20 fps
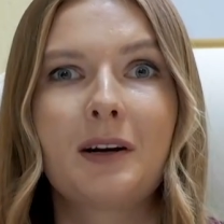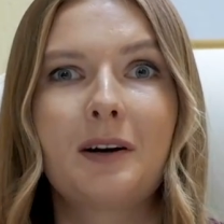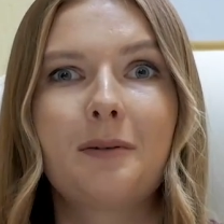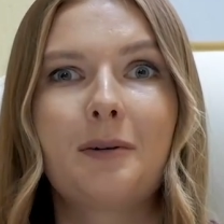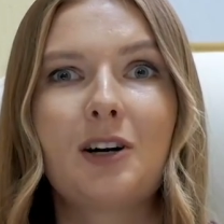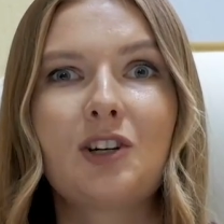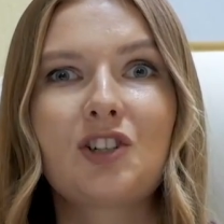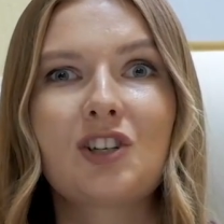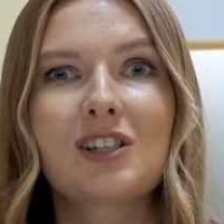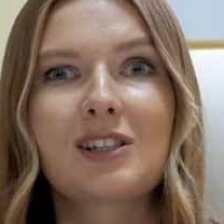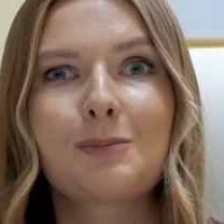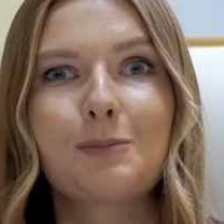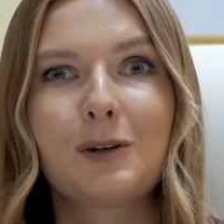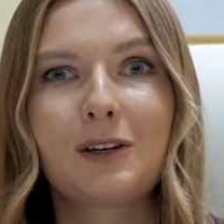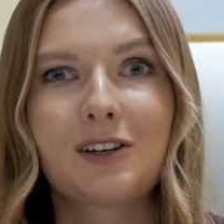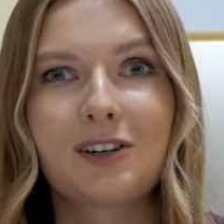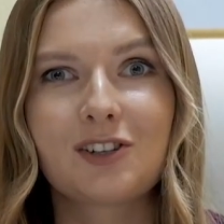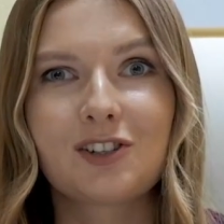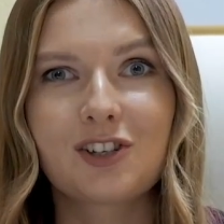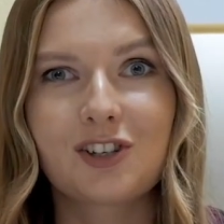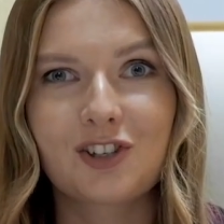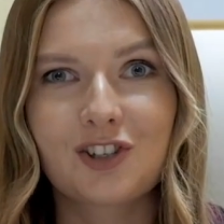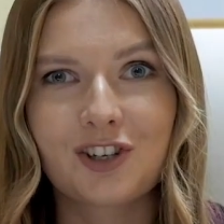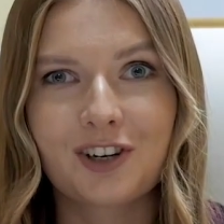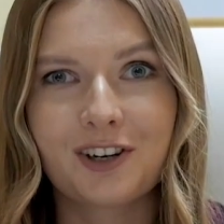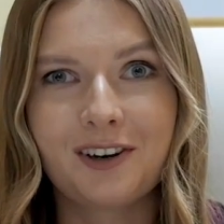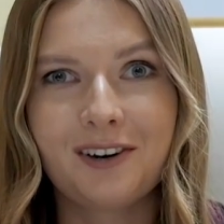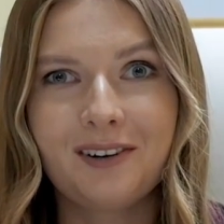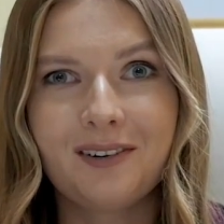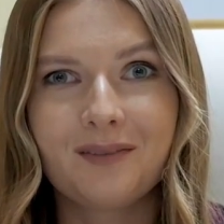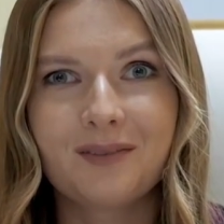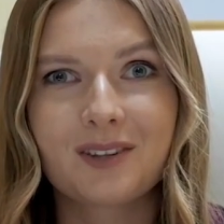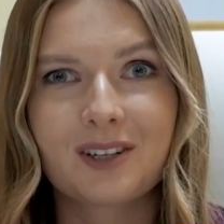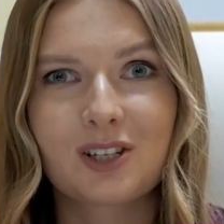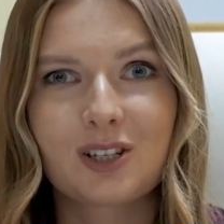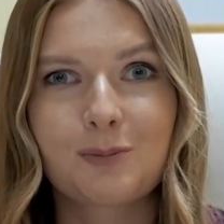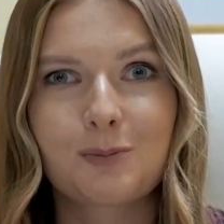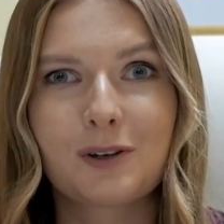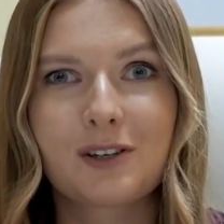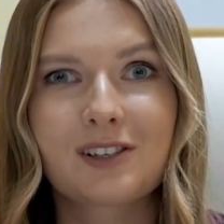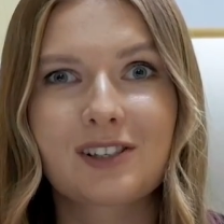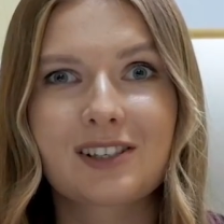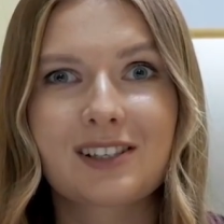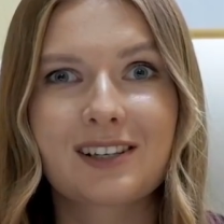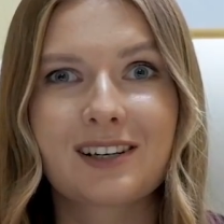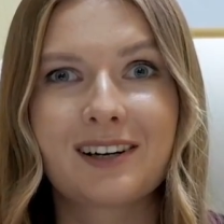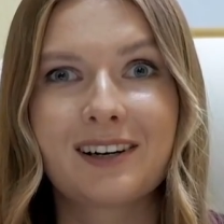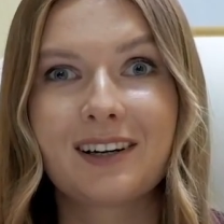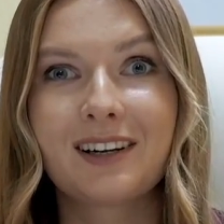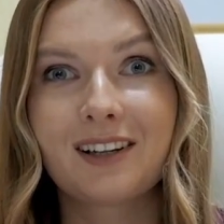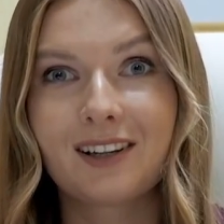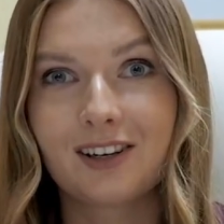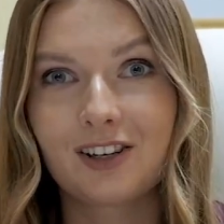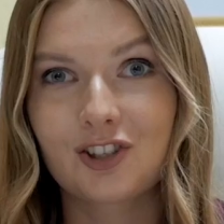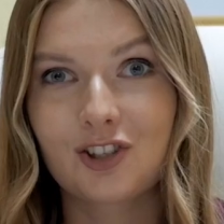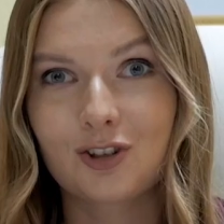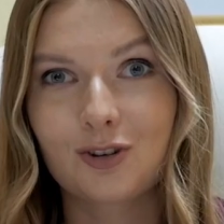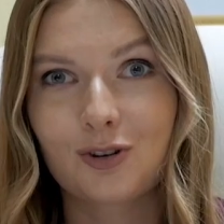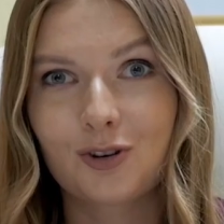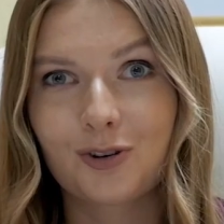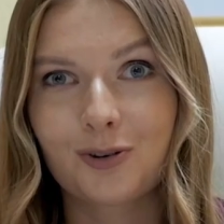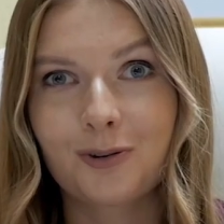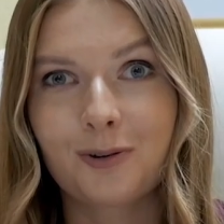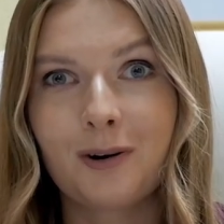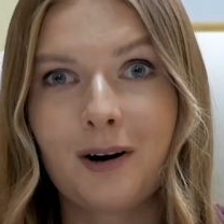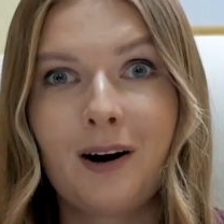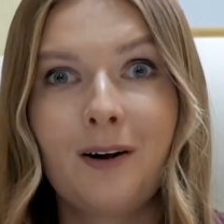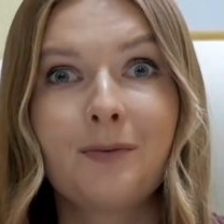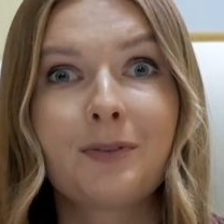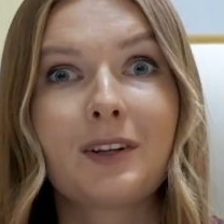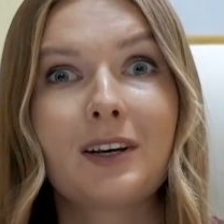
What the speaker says: Russian-speaking teacher that speaks English to you,